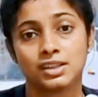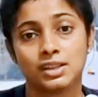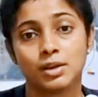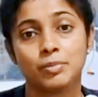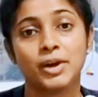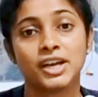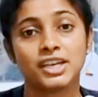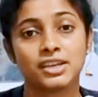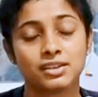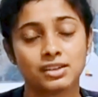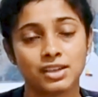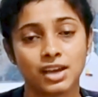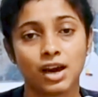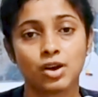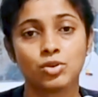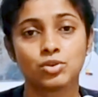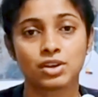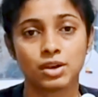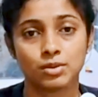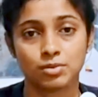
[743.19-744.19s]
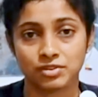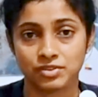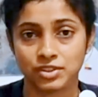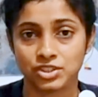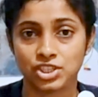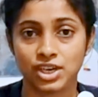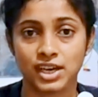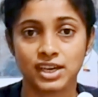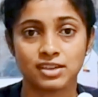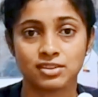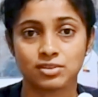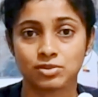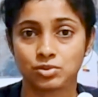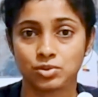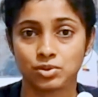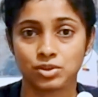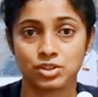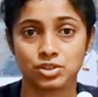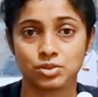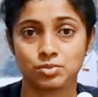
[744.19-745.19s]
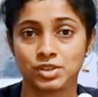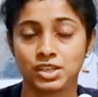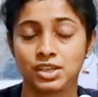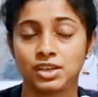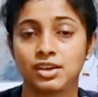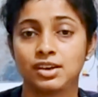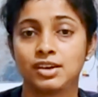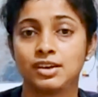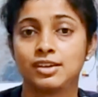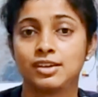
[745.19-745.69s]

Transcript: the better the outcome of the child is going to be.